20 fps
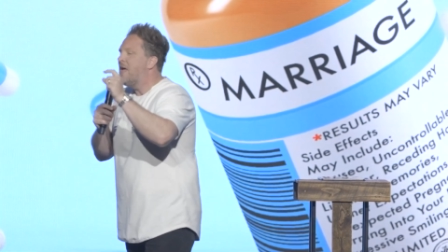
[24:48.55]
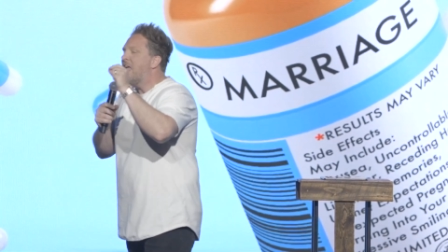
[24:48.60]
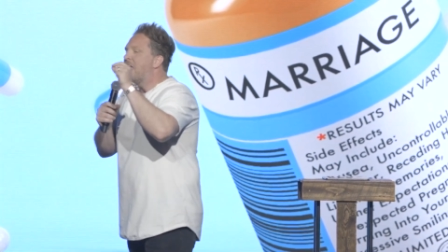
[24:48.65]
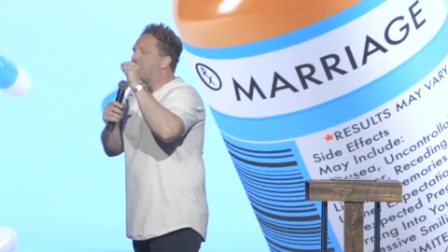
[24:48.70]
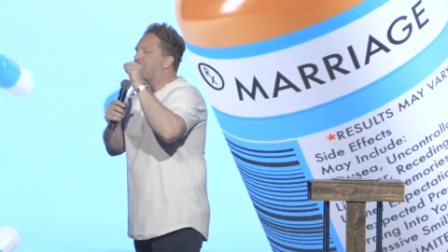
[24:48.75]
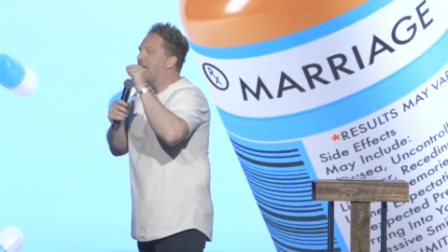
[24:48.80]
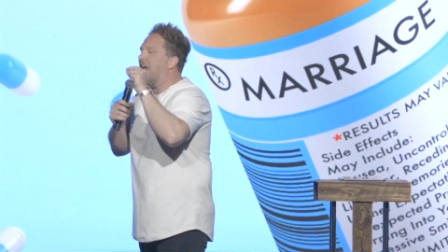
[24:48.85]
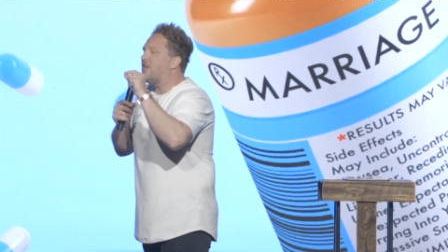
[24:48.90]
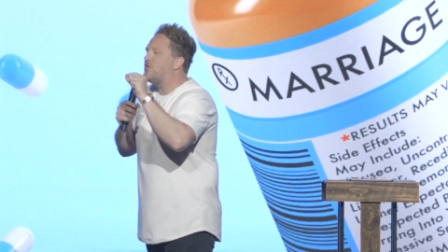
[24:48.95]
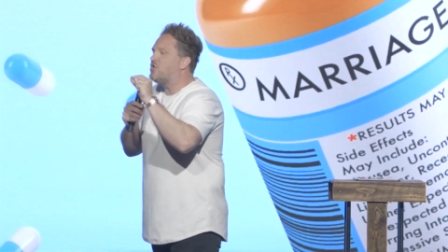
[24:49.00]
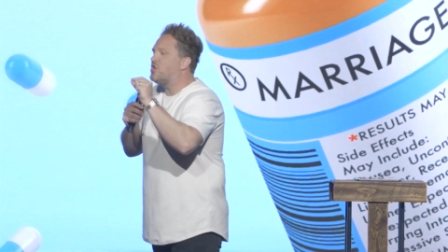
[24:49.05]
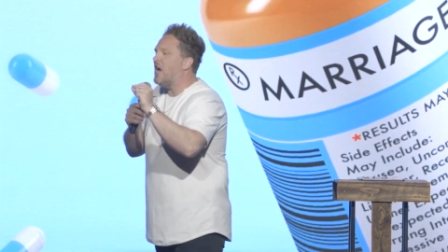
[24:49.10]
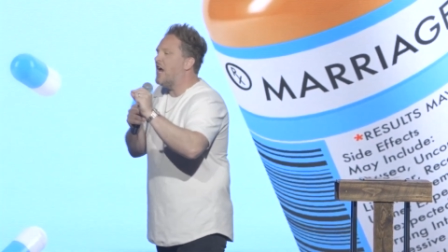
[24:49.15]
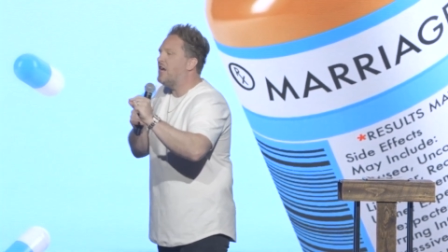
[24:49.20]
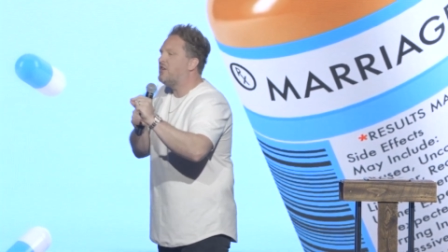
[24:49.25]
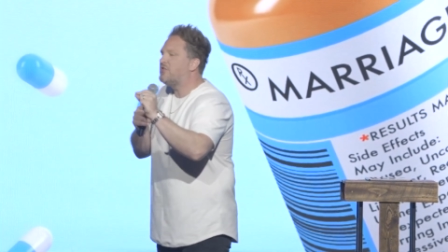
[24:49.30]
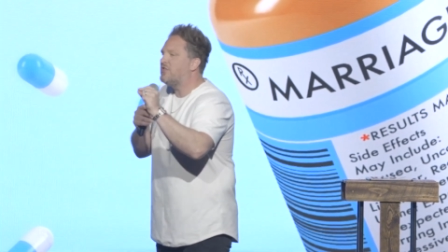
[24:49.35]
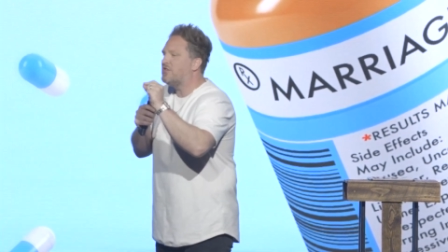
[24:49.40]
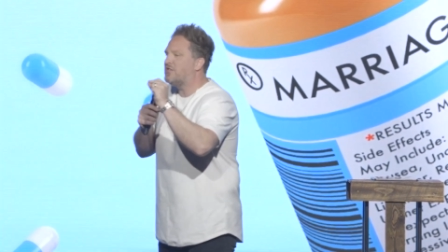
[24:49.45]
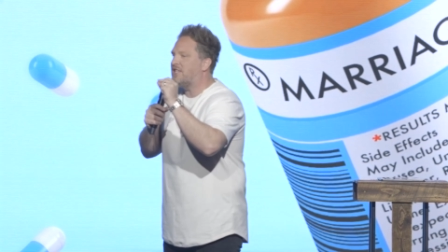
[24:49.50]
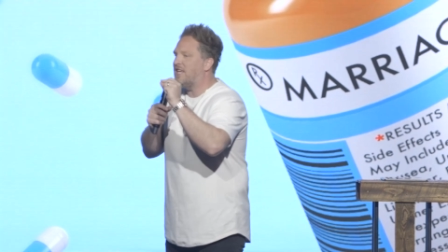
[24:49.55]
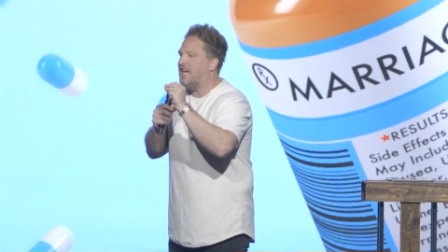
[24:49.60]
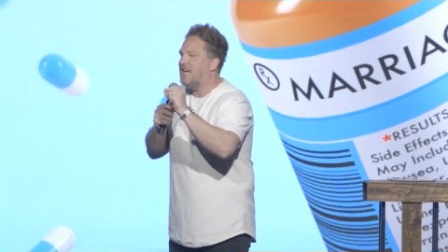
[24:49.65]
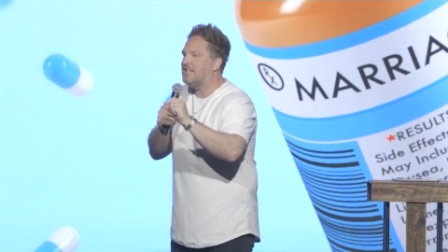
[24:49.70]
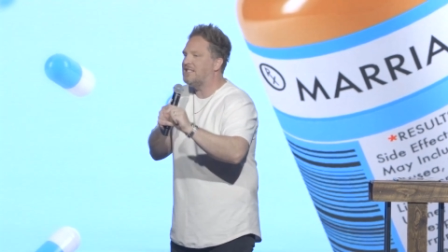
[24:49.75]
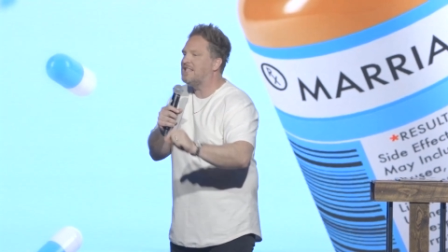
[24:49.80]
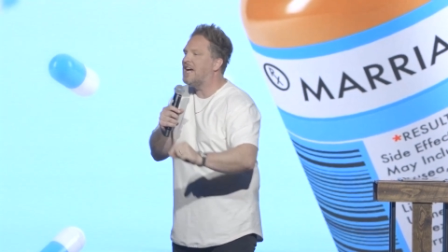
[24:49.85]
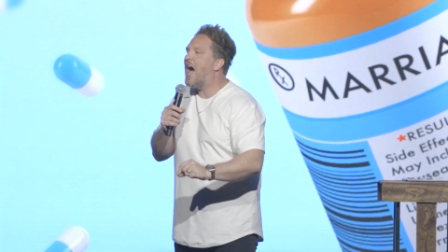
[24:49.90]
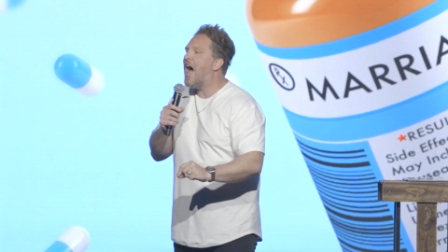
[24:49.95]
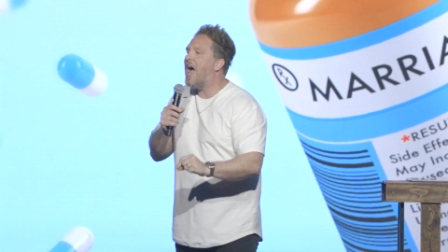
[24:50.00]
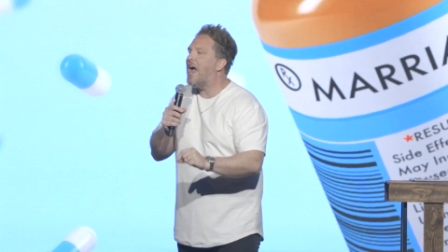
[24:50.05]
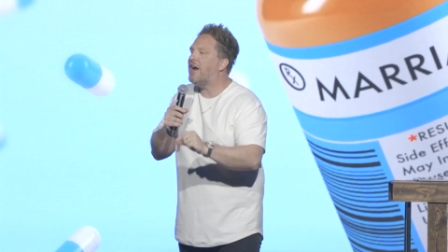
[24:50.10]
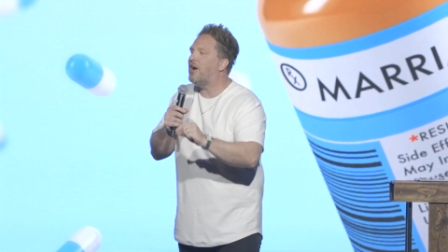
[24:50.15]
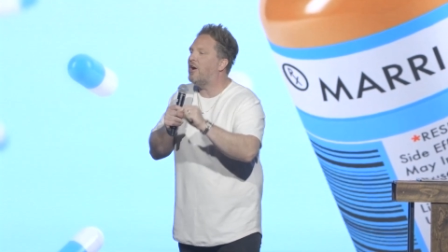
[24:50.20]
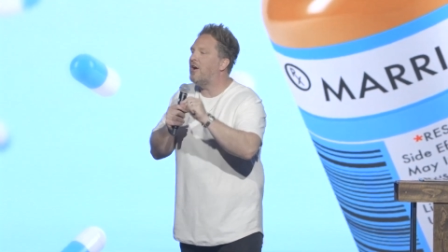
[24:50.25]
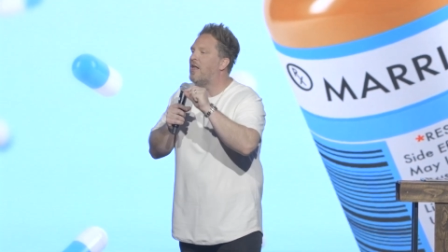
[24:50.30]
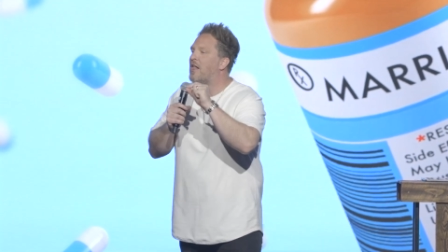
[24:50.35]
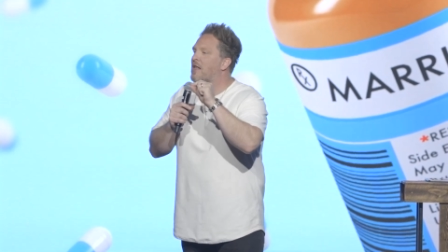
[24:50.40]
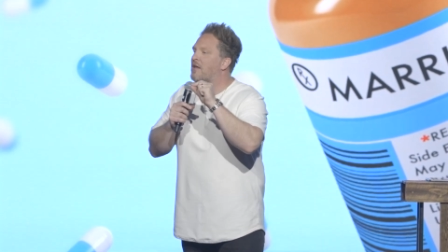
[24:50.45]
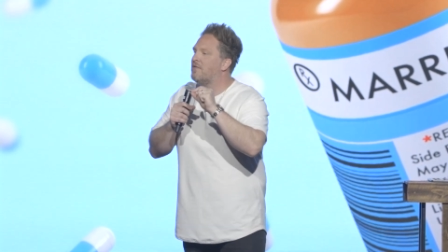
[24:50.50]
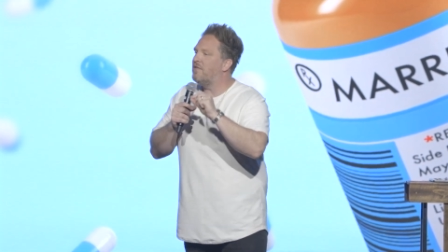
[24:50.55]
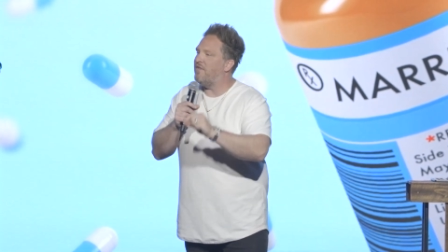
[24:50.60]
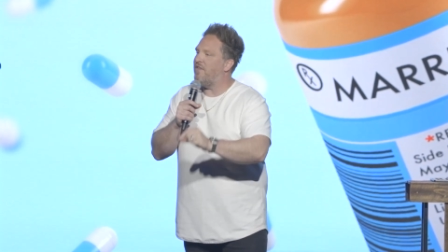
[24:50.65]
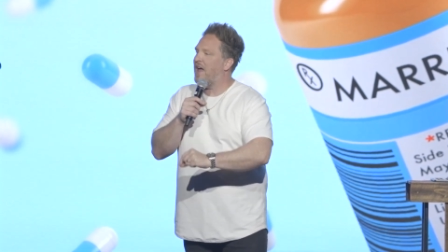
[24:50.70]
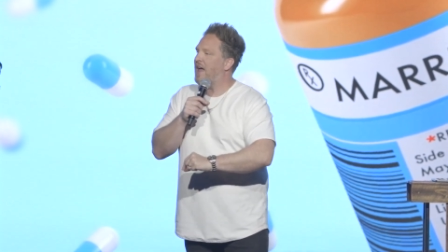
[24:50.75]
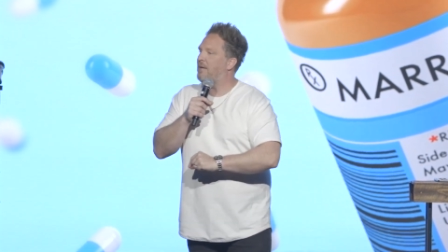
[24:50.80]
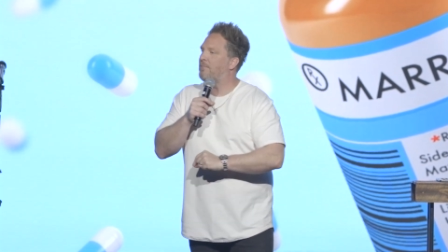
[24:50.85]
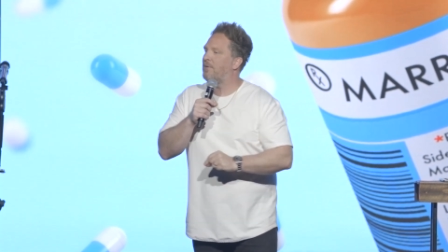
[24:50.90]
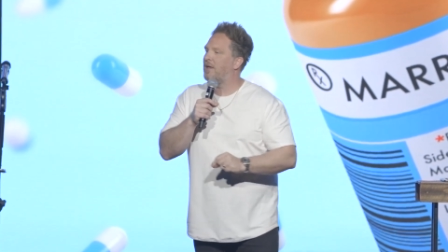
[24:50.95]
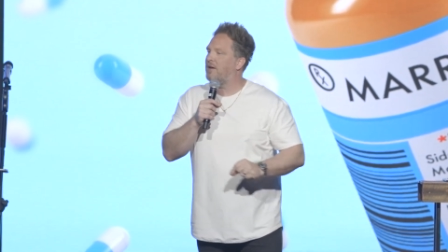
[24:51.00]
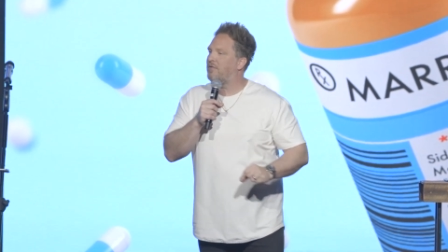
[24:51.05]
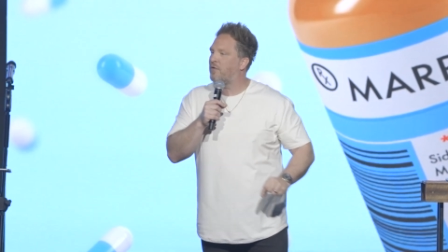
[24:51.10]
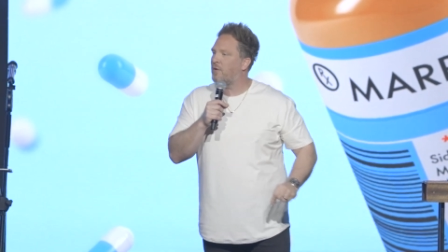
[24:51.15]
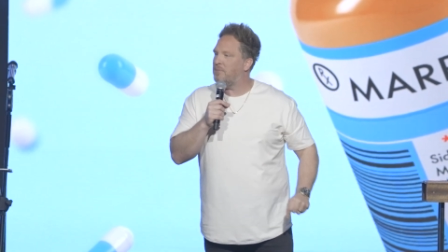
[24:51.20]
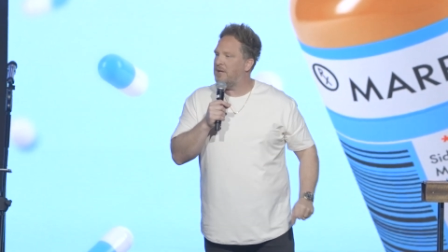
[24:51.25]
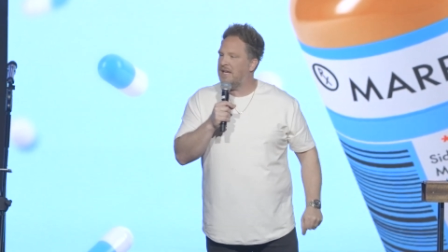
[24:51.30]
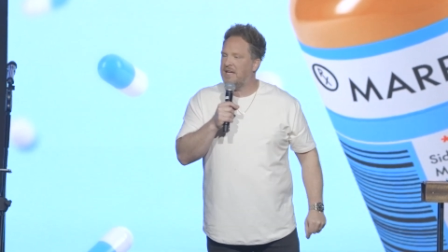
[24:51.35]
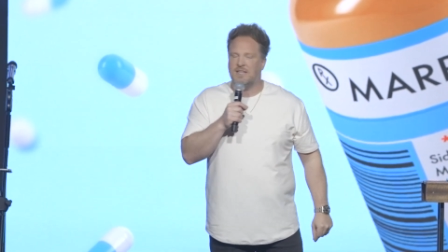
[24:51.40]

He changes the entire family from the